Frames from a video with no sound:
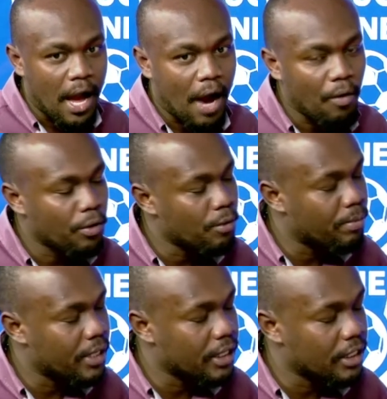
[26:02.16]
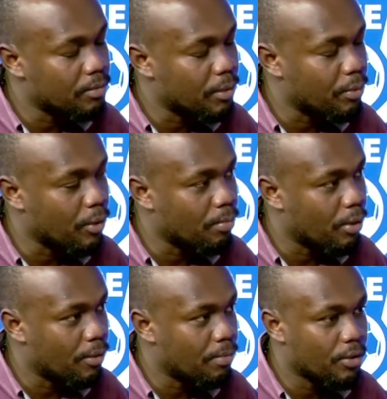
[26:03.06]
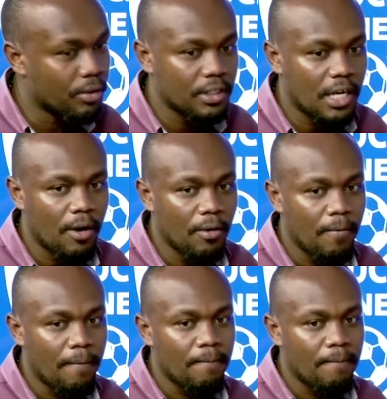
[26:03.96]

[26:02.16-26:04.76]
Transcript: How will you bring these people on board? Because now,